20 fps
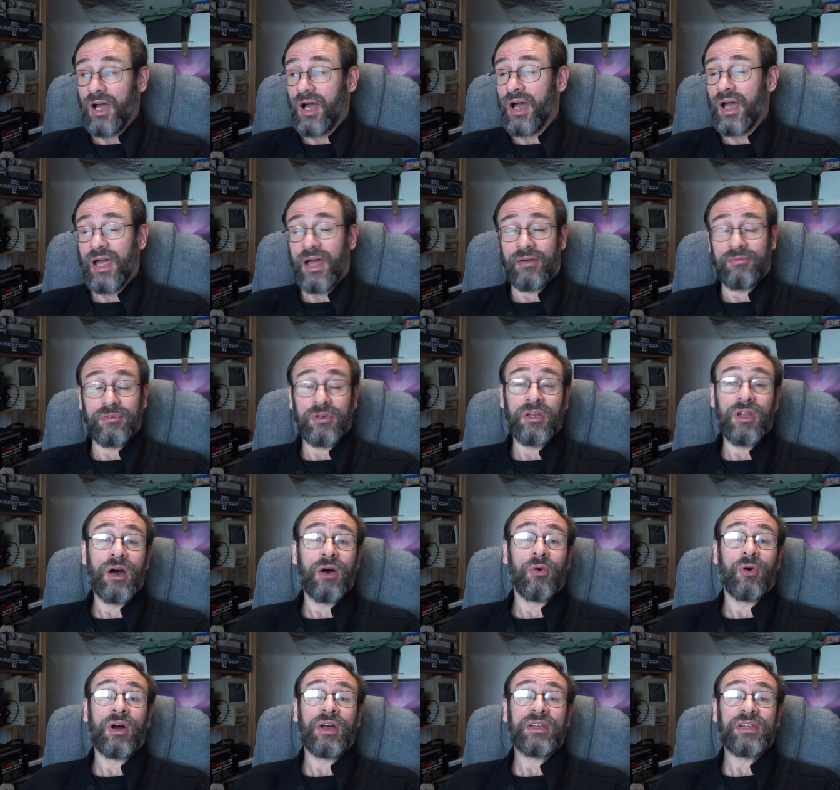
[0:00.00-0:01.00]
I have
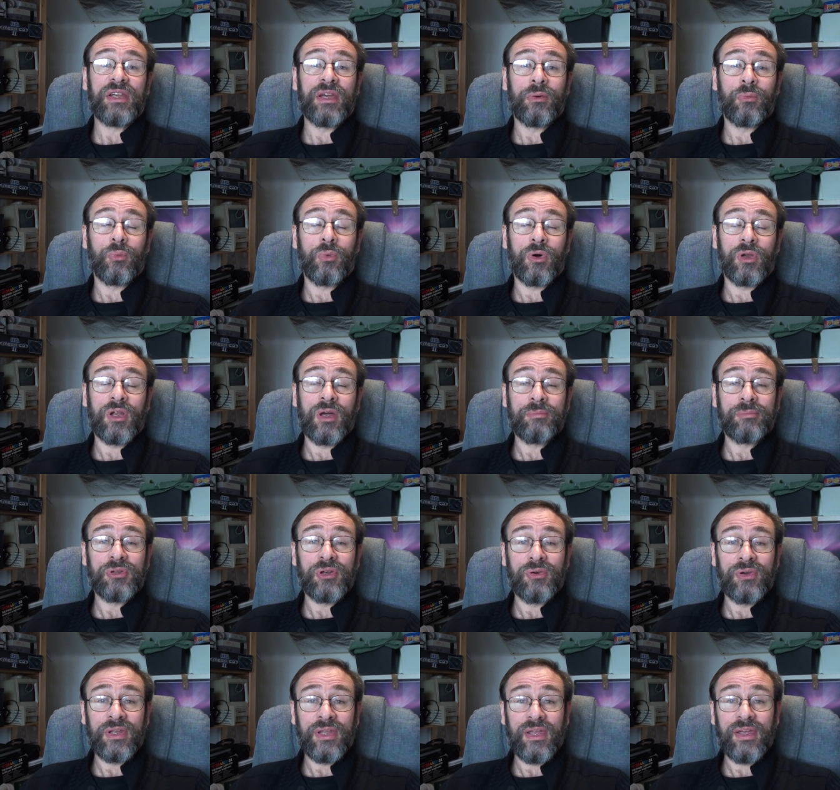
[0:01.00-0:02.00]
no idea what I'm
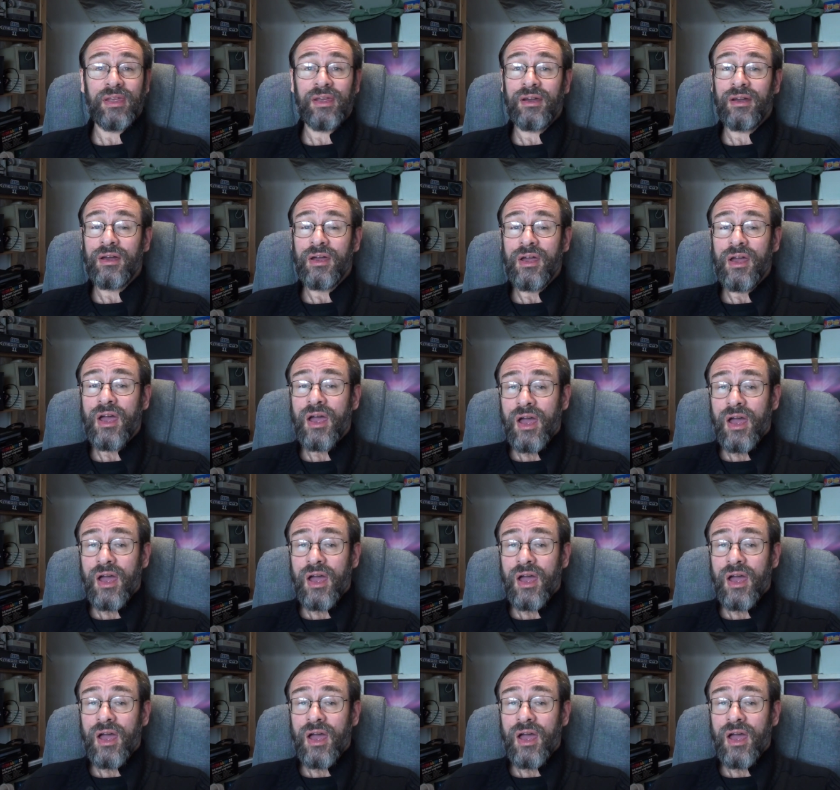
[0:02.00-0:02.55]
doing here.